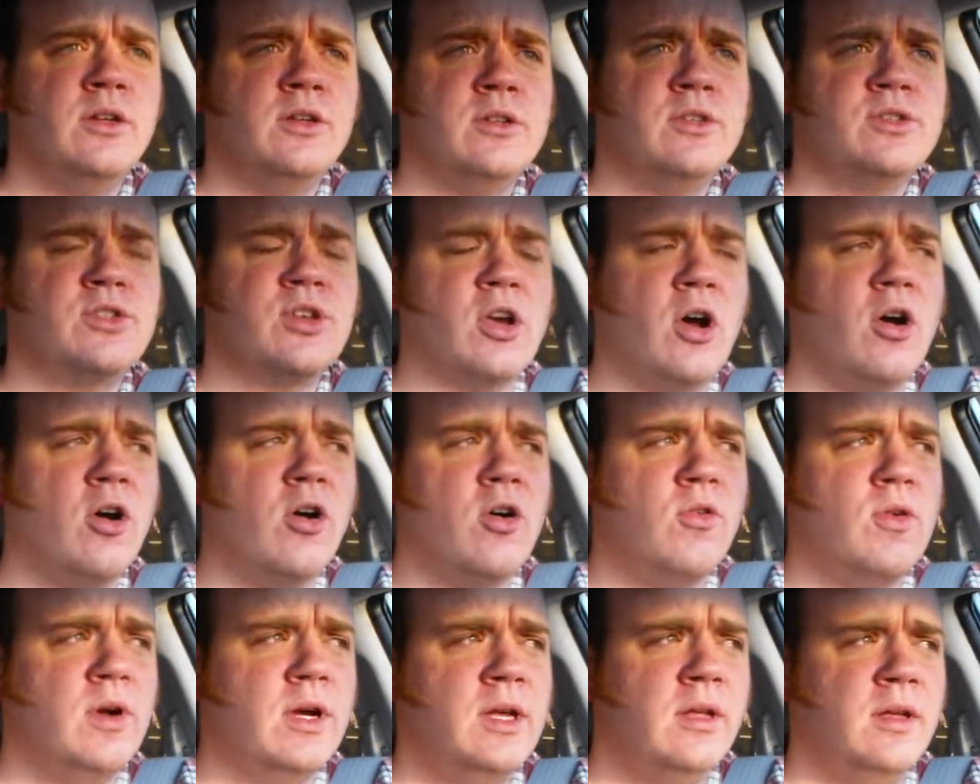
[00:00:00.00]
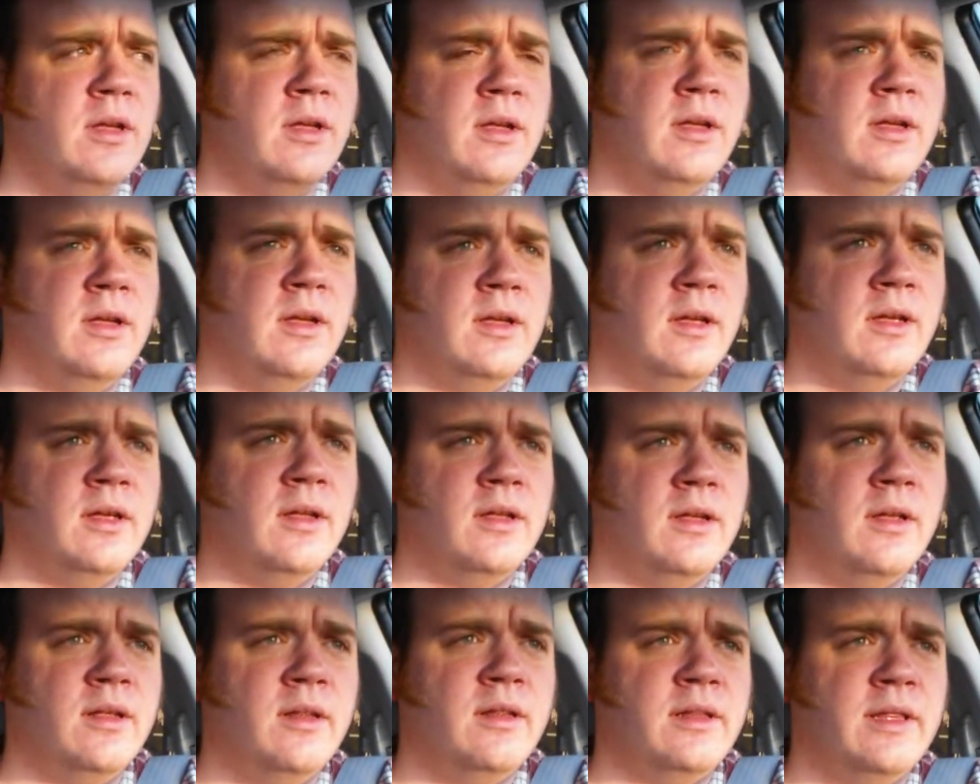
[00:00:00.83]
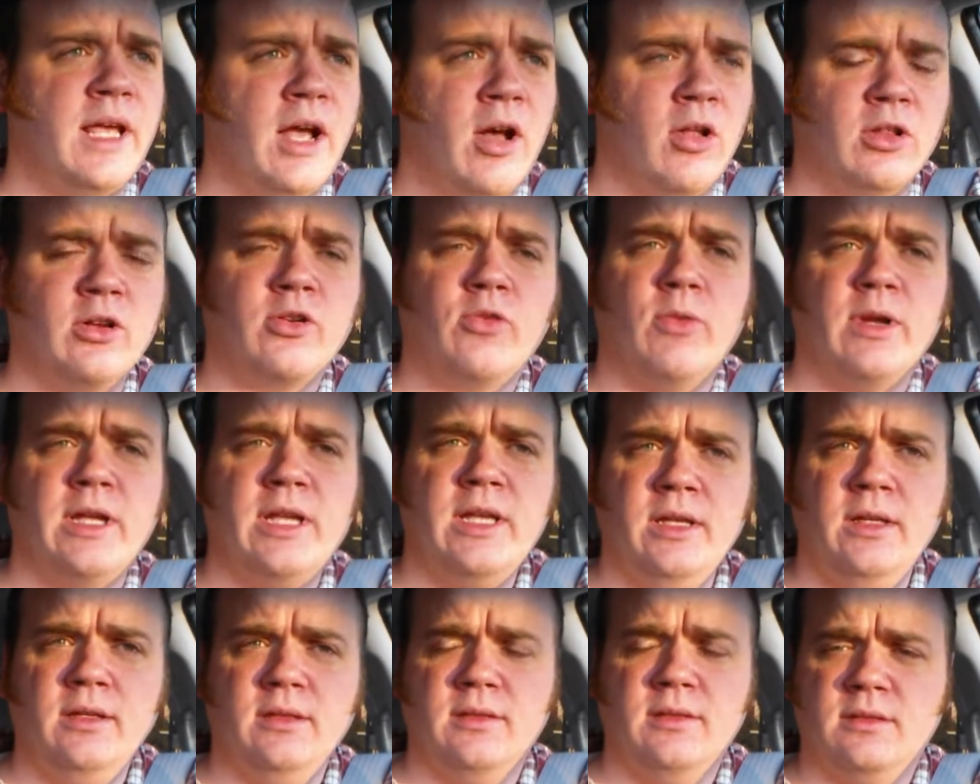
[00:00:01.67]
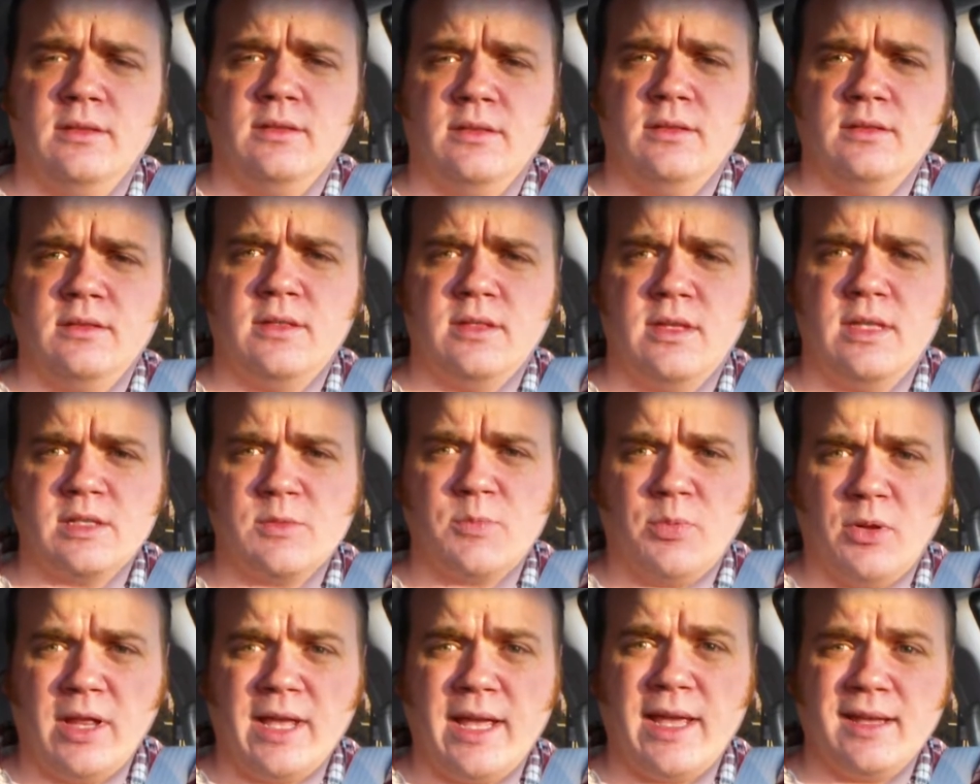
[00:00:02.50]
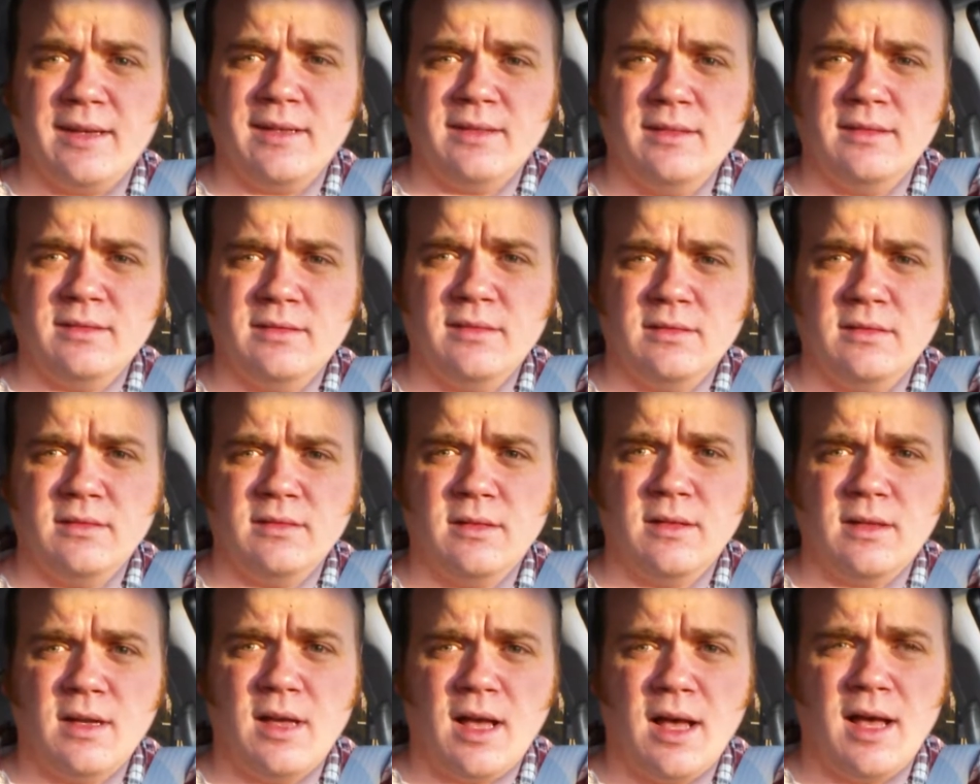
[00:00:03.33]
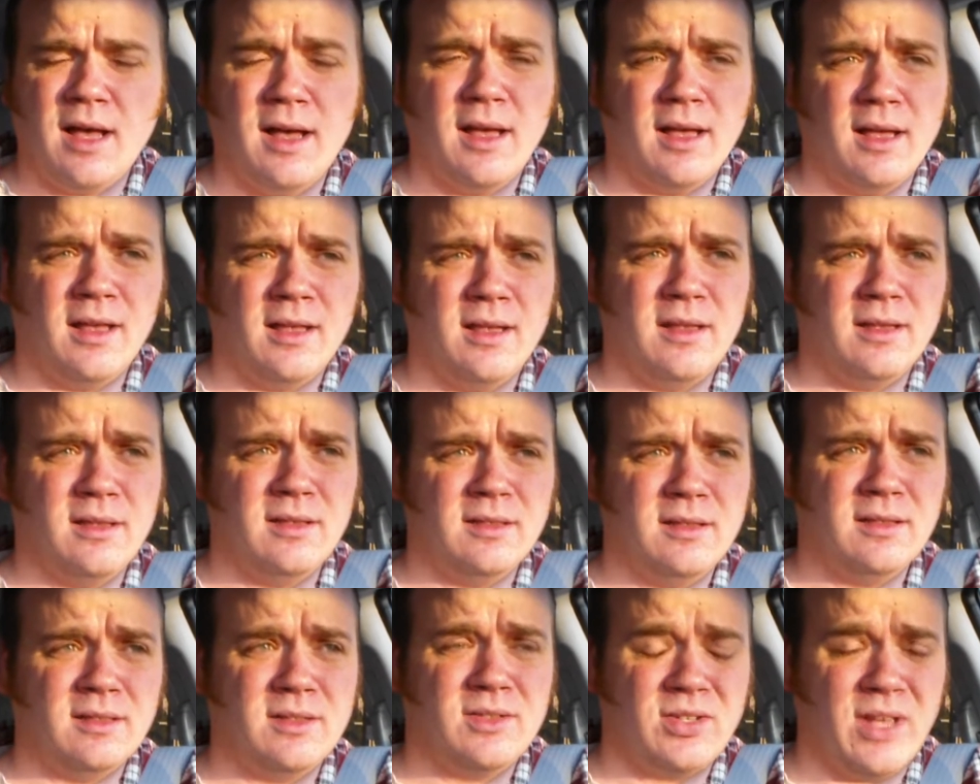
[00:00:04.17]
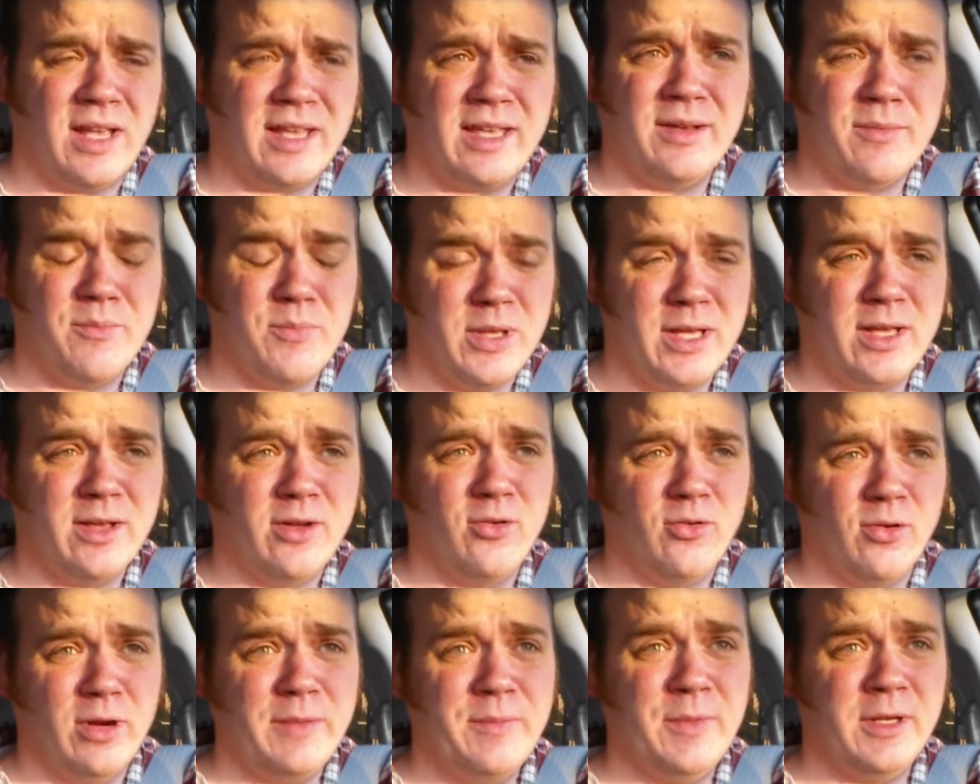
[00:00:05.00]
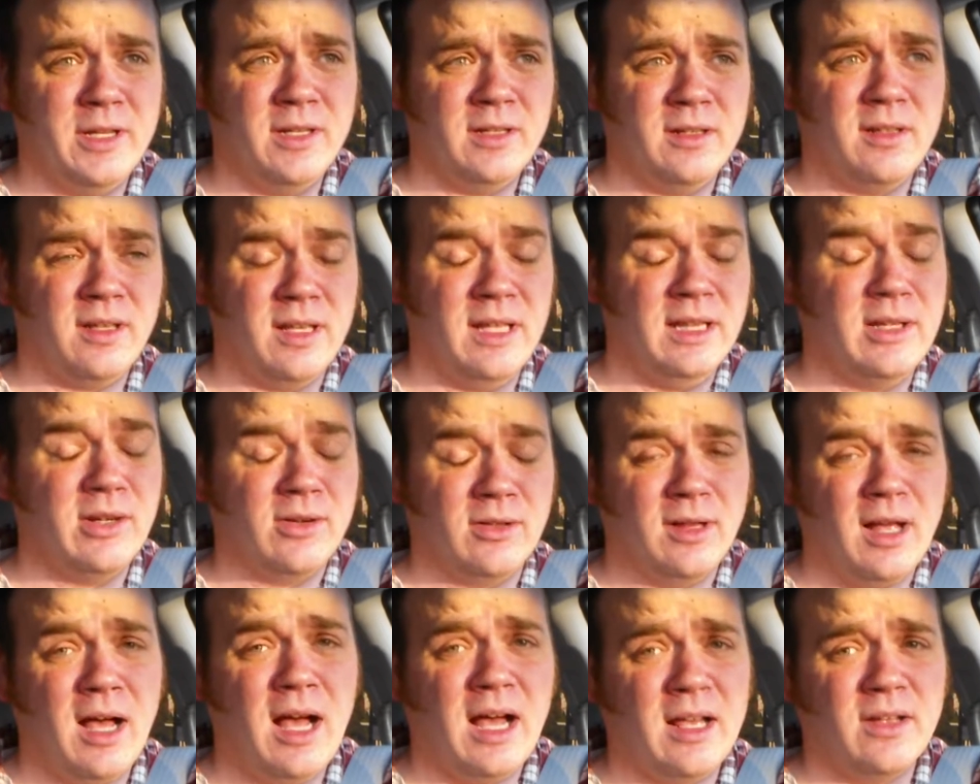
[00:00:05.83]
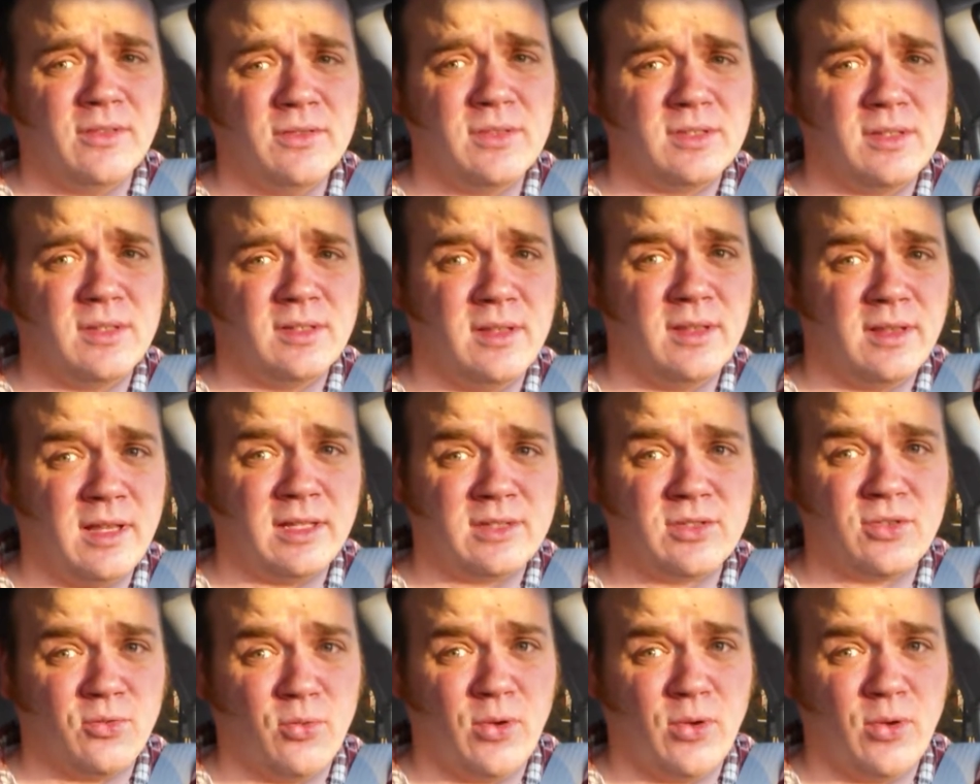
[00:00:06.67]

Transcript: So they all agree to this plan. Second big agreement in their lives. That's